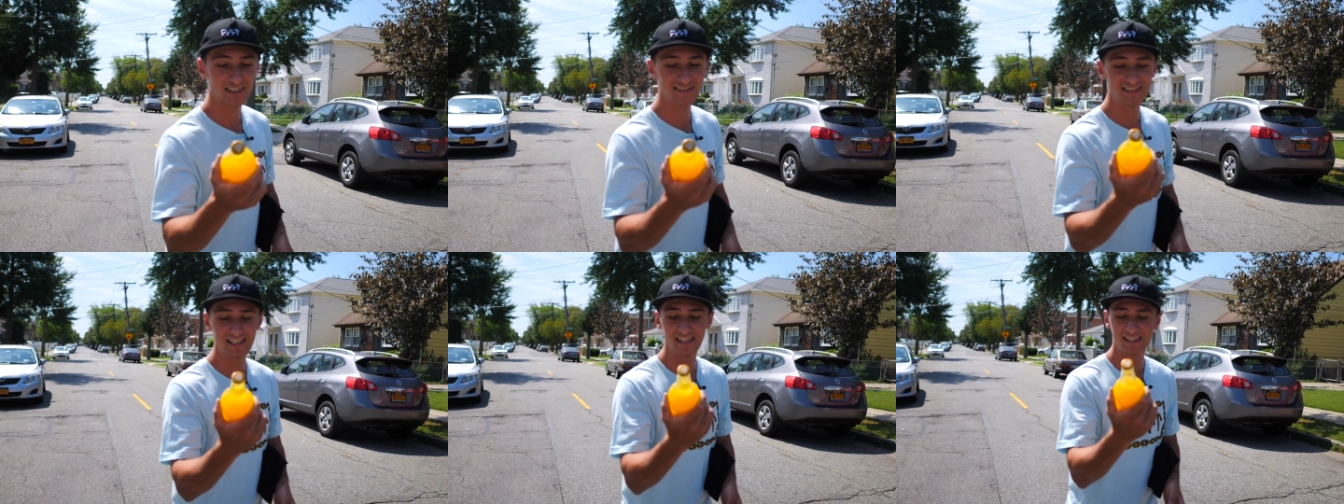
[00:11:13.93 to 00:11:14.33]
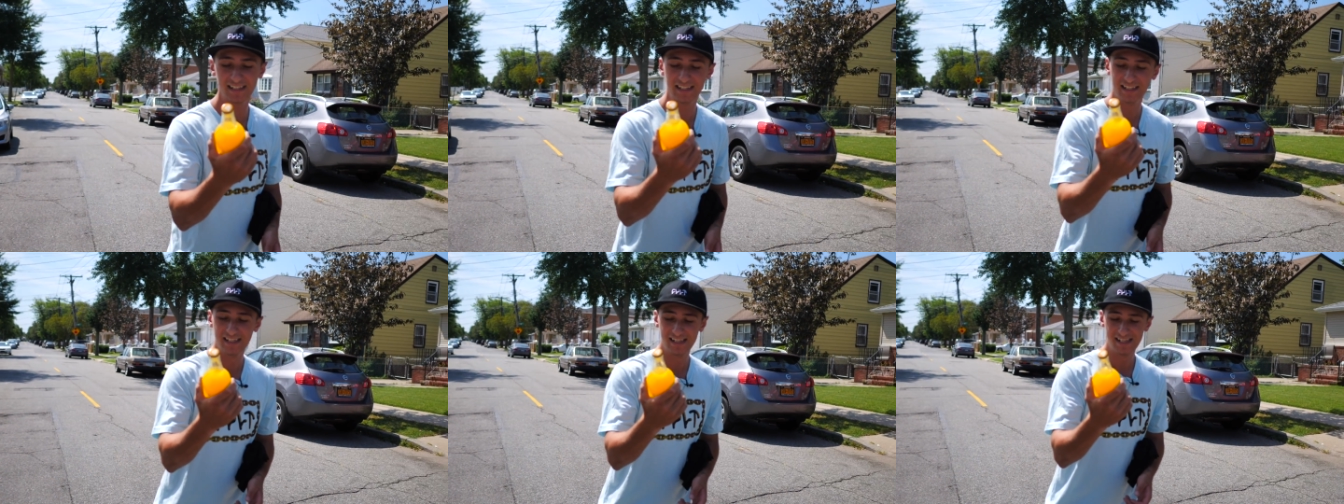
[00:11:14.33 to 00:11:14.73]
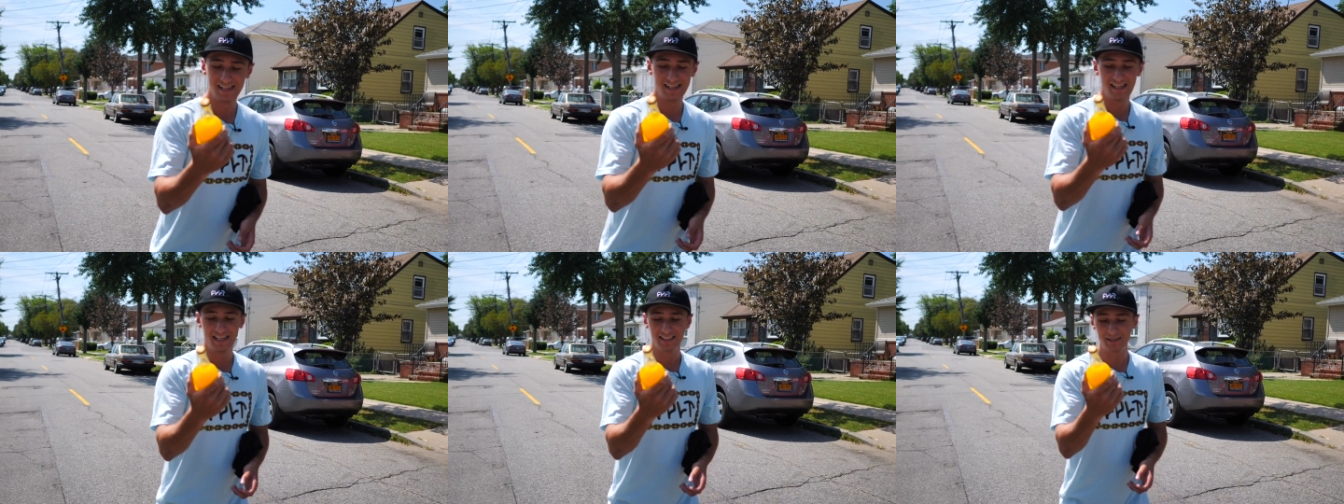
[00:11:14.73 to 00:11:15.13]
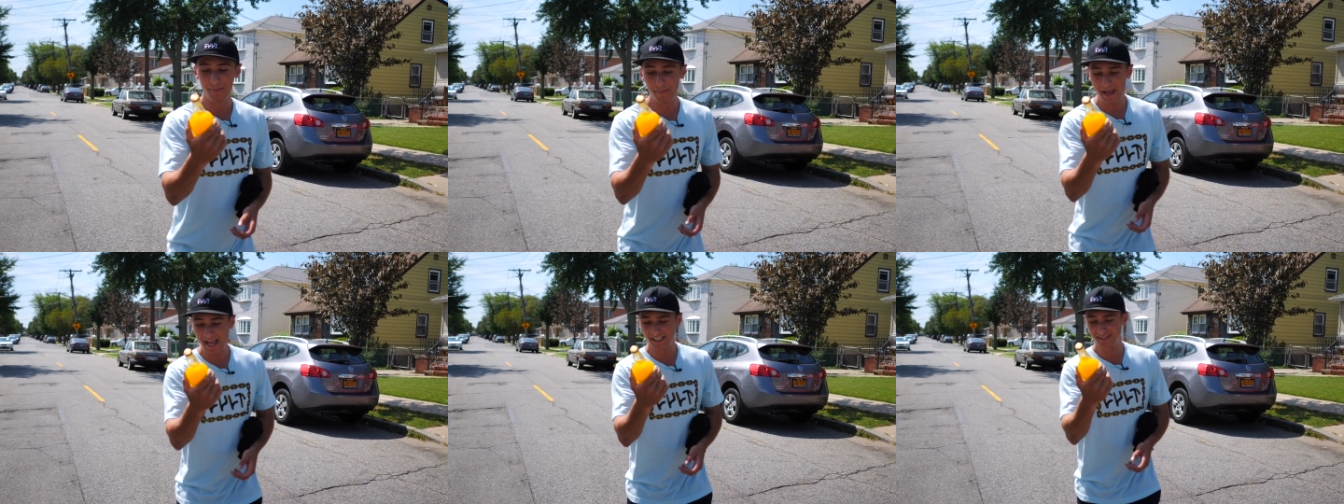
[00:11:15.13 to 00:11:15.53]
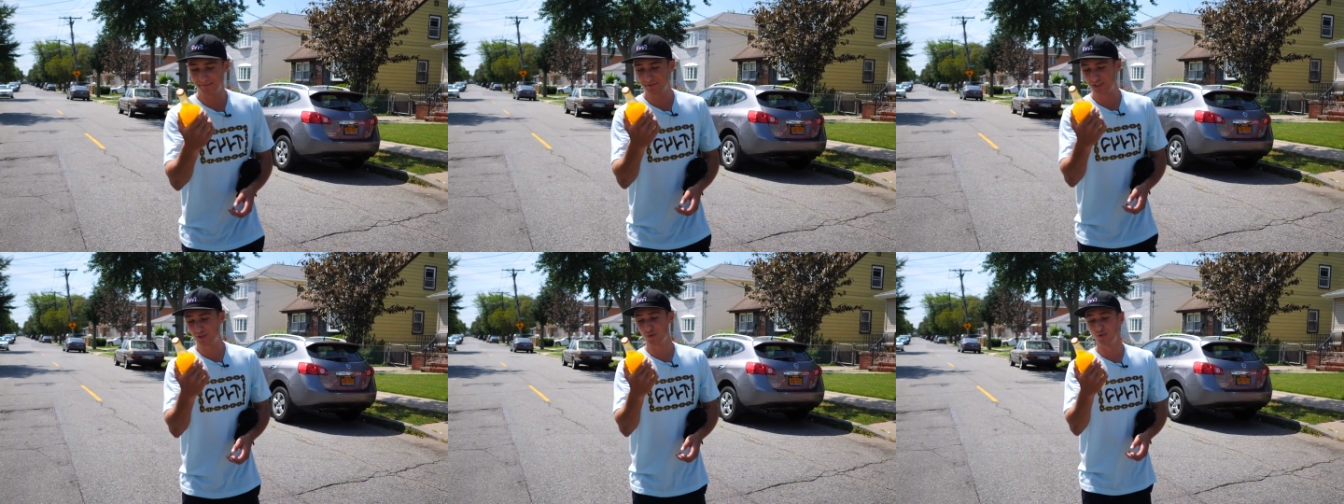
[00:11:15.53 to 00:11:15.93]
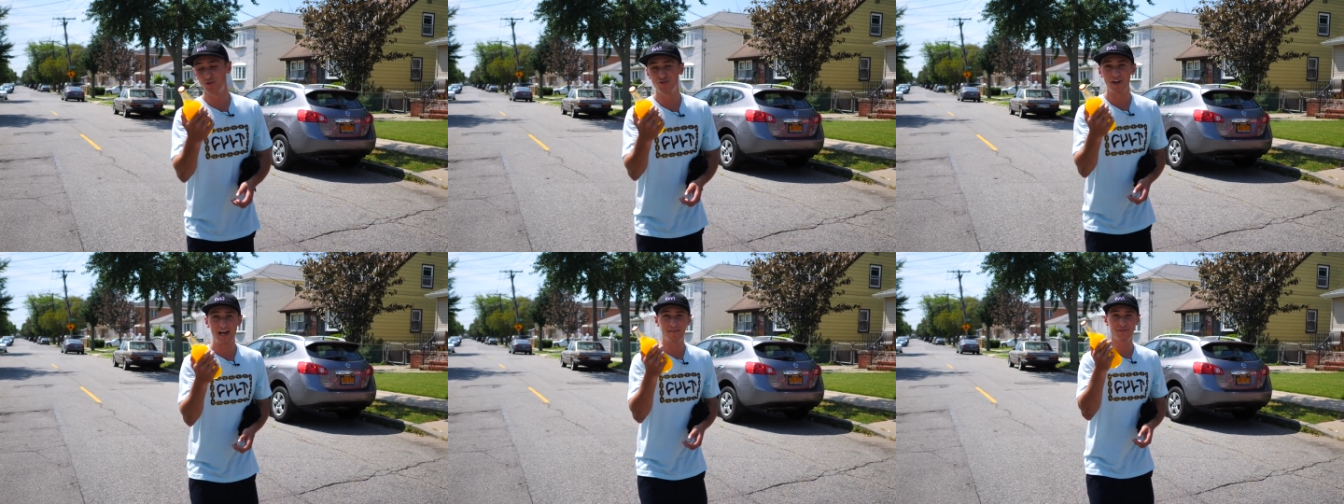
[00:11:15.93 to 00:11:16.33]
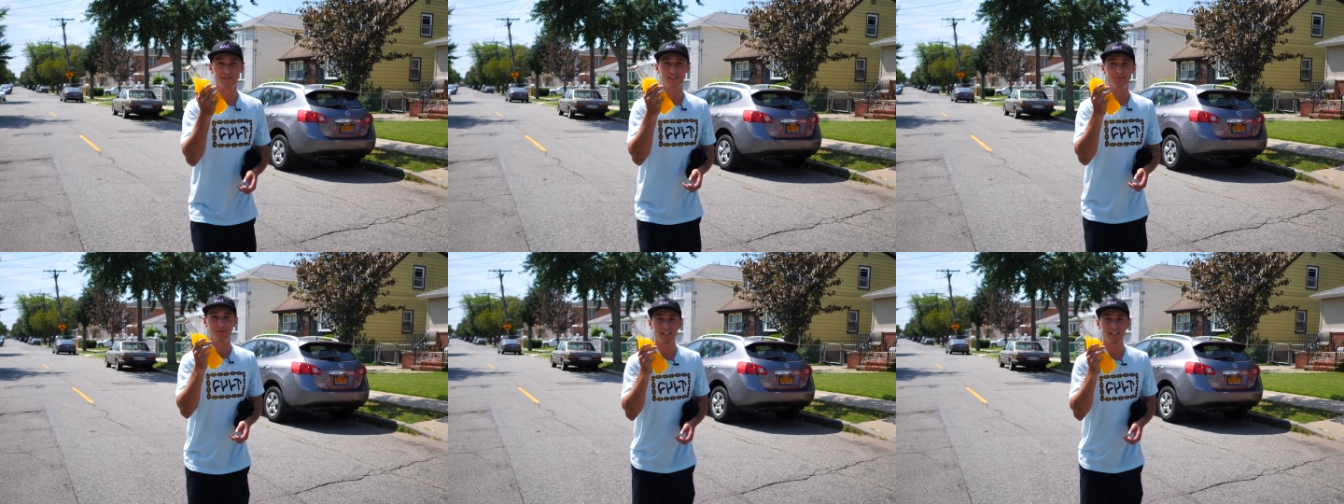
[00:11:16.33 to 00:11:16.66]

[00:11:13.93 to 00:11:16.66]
This thing, it's a massive screwdriver is